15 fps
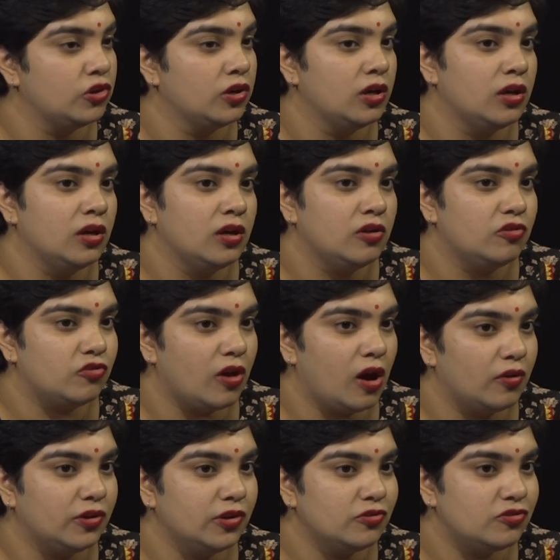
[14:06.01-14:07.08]
Yes. So,
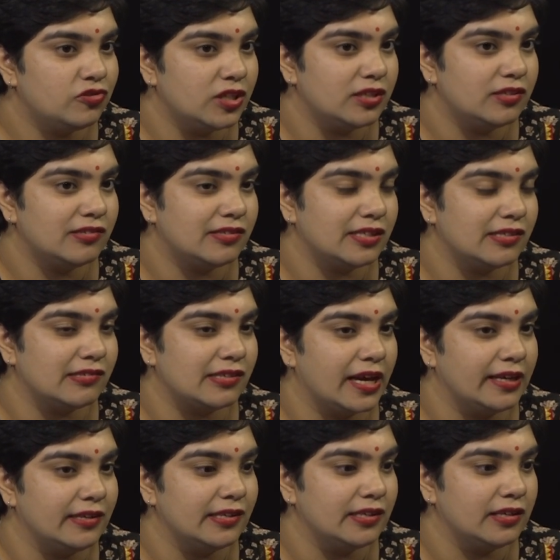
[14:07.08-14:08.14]
how do you see this
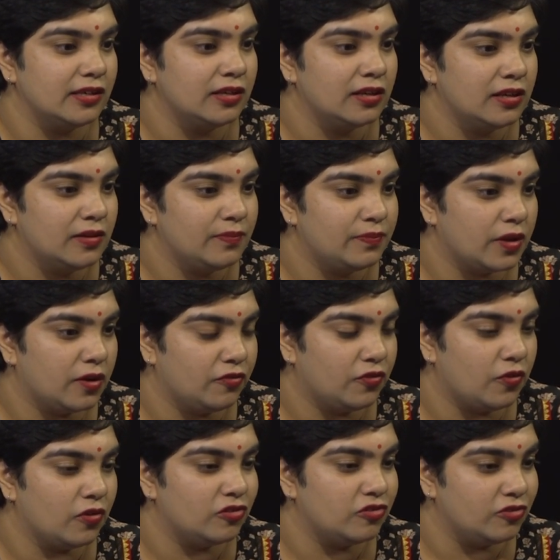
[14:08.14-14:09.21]
anxiety, of
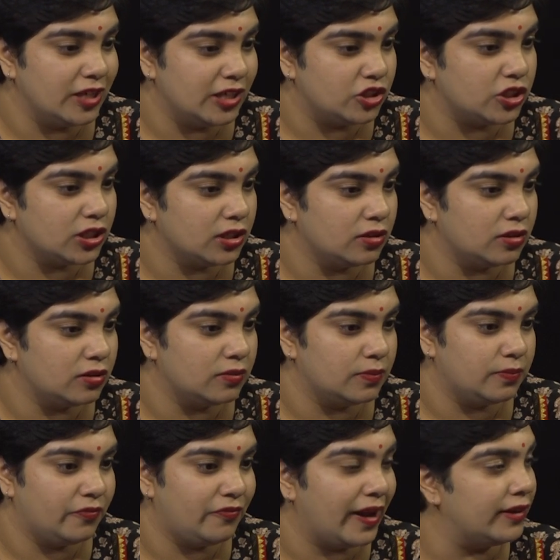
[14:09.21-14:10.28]
course, reaching a
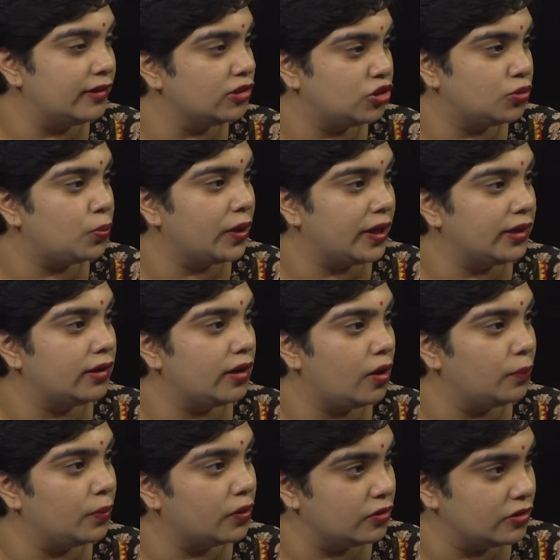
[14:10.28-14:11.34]
vantage point
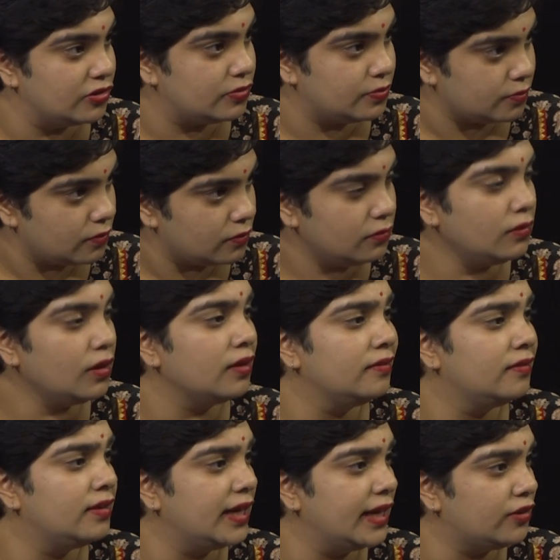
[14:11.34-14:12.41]
now because
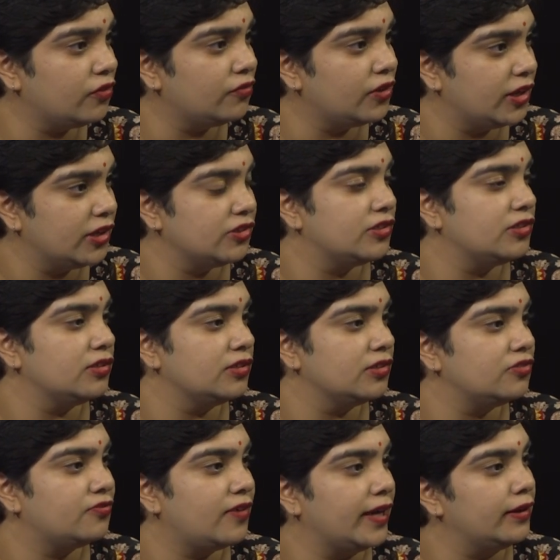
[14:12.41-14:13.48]
the date of the register
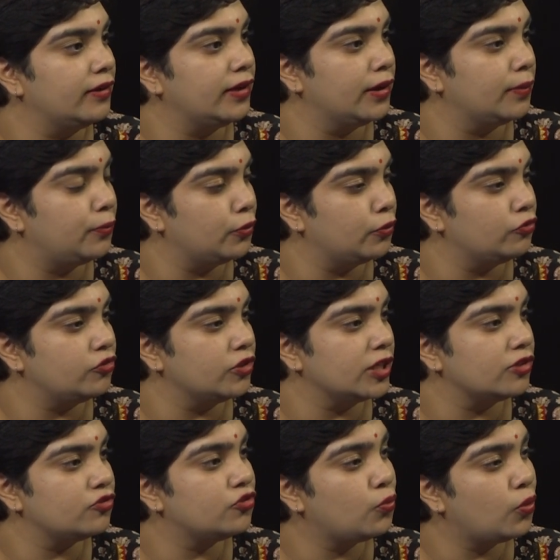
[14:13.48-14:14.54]
is finally
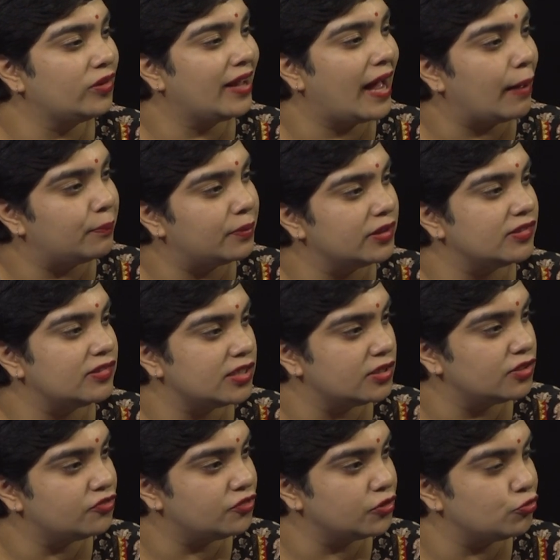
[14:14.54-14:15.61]
approaching? So, what happens
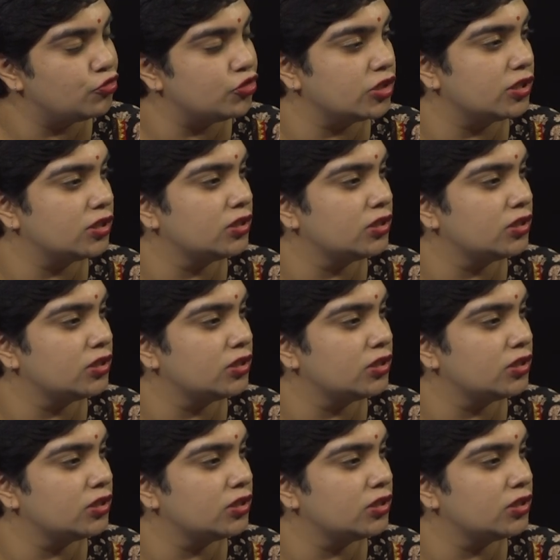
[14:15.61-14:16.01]
in the future?